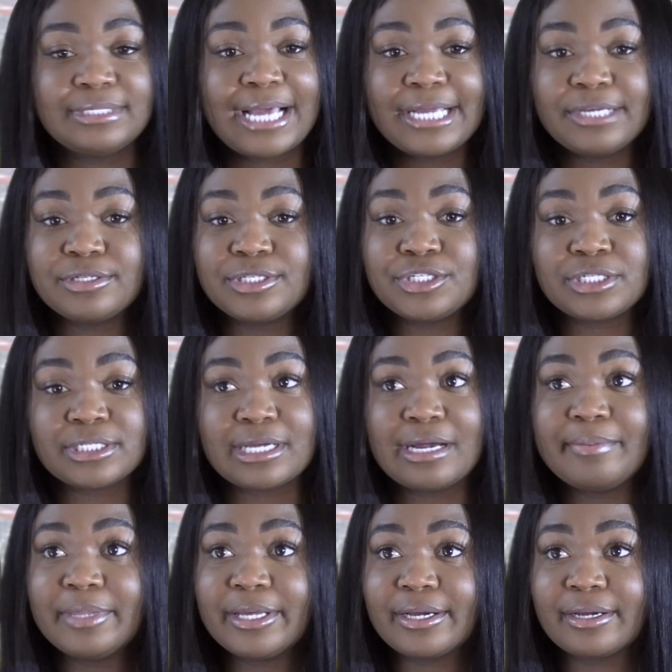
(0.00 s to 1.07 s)
I used to just
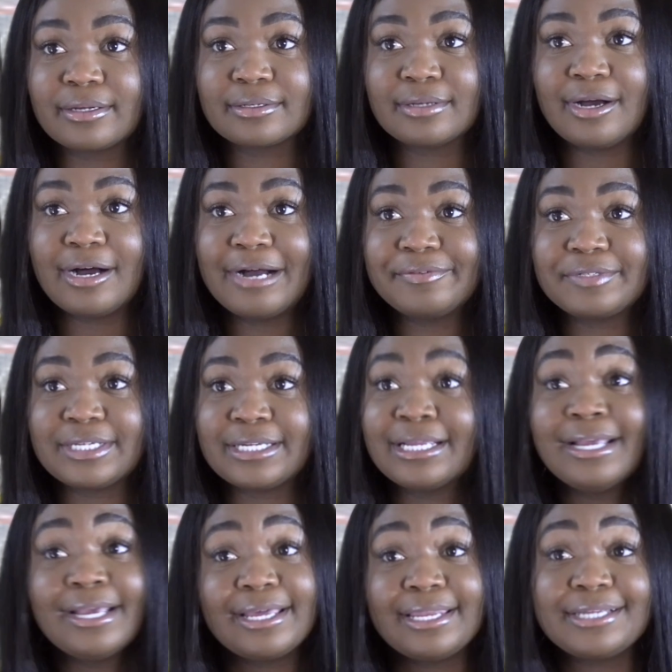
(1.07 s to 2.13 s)
come there often,
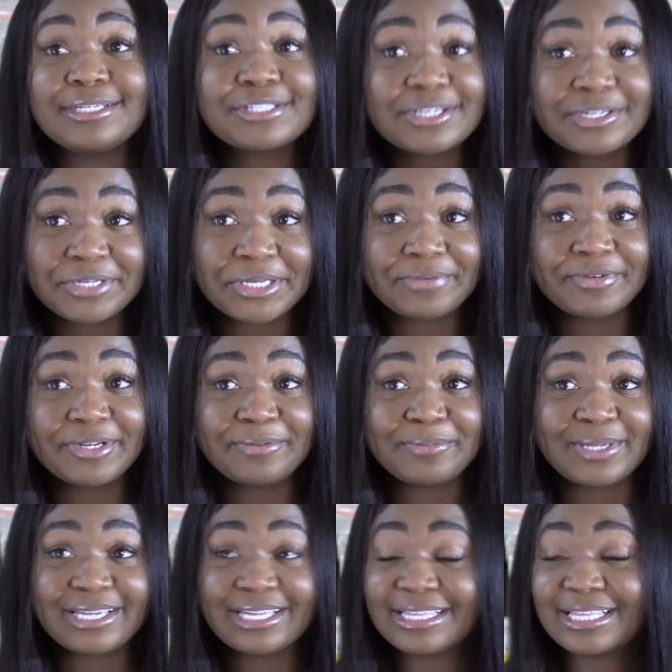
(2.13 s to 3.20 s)
and they just couldn't get rid of
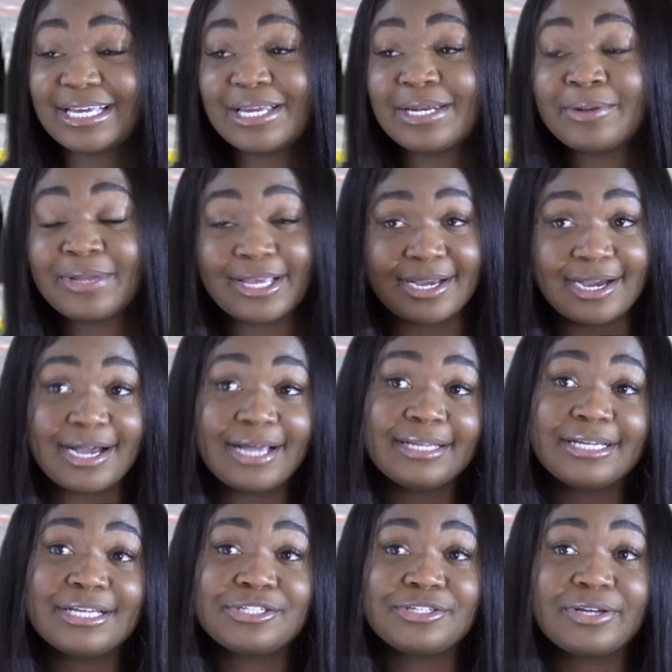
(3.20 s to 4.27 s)
me. And then in
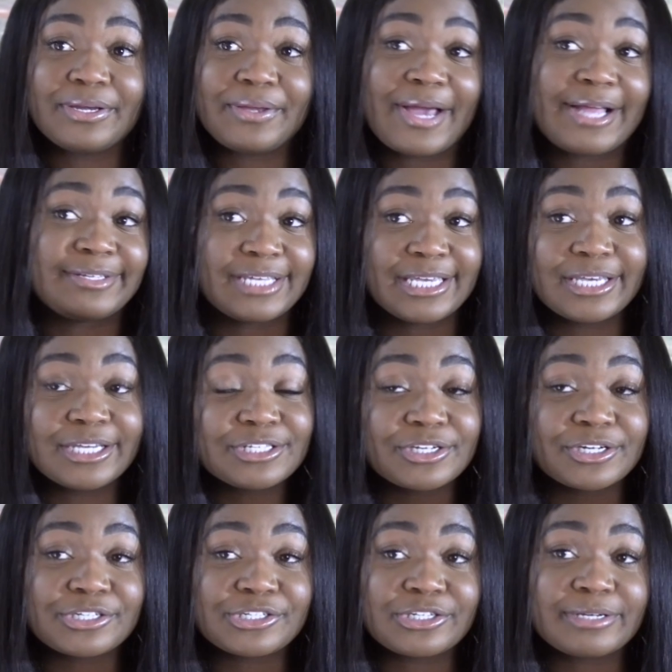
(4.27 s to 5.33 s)
college, you know, you had to get
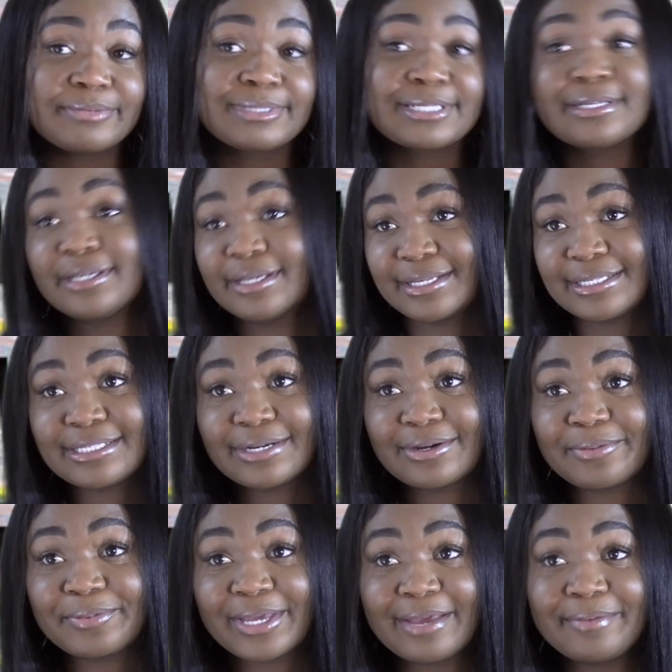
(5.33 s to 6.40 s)
internships. So
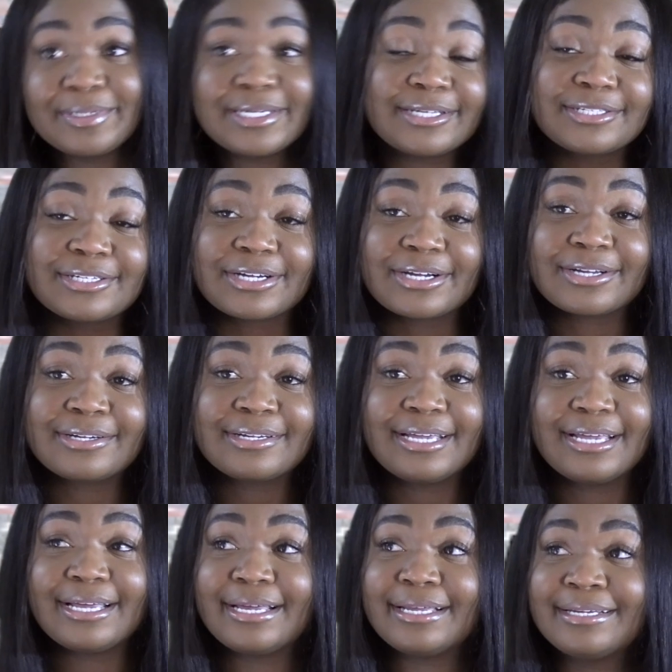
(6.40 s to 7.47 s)
I became an intern.
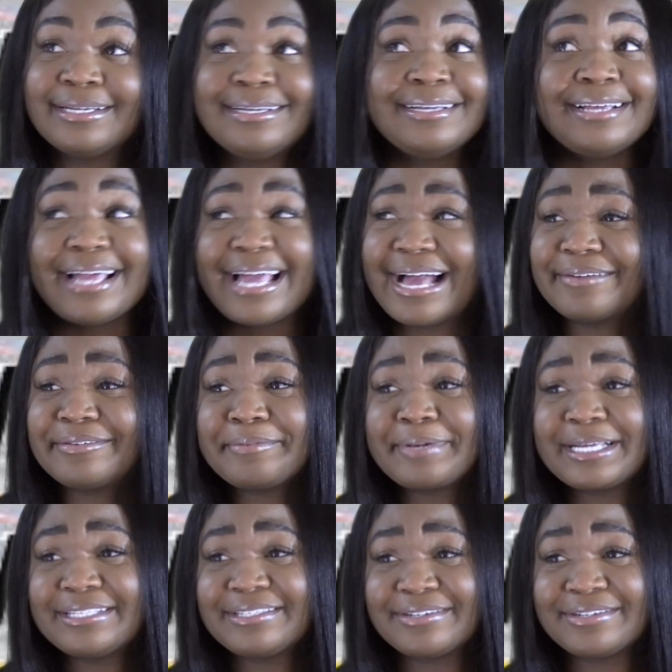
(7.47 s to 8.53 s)
And after
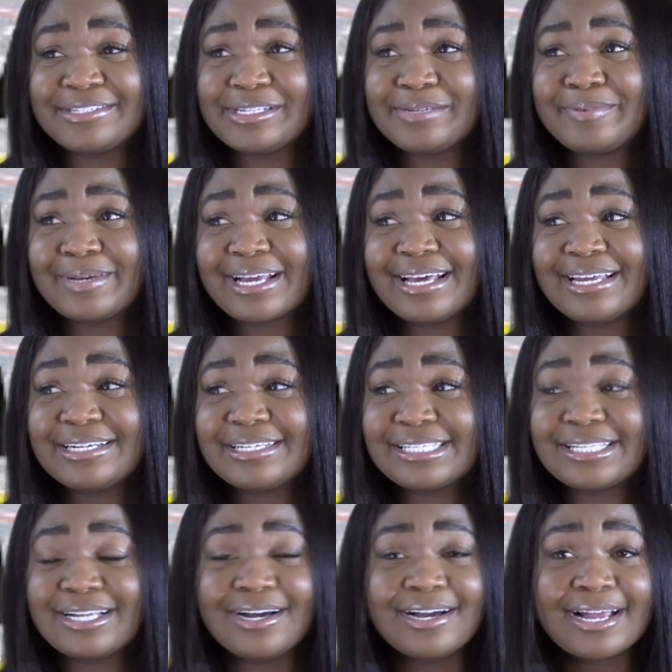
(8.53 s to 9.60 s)
my internship, I kind of
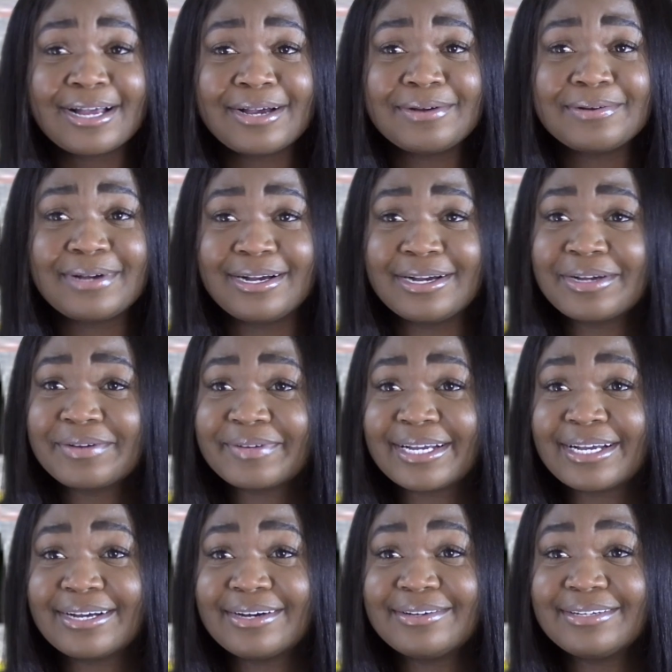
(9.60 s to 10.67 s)
just hung
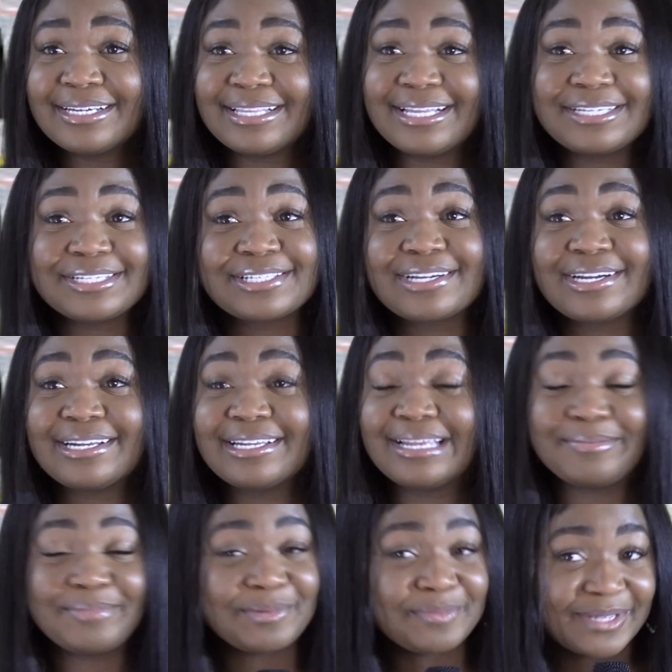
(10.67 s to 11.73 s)
around, and they just started
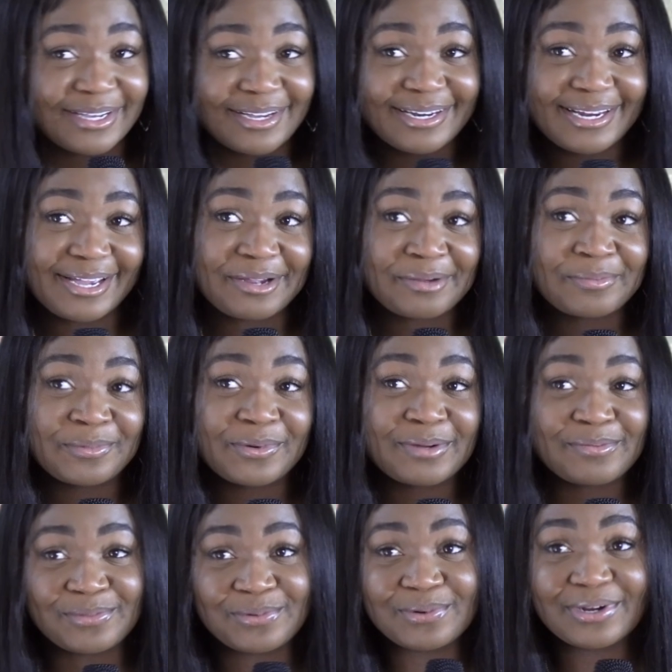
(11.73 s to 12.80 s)
letting me be on air more
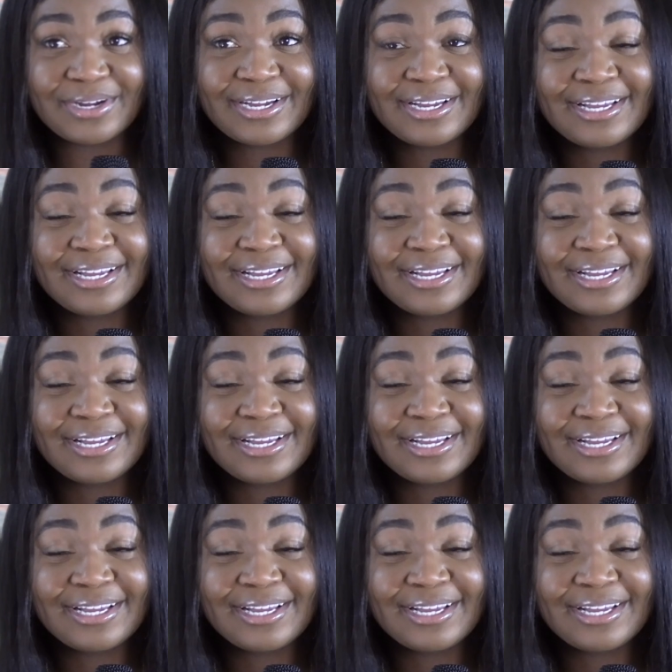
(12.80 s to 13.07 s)
and more.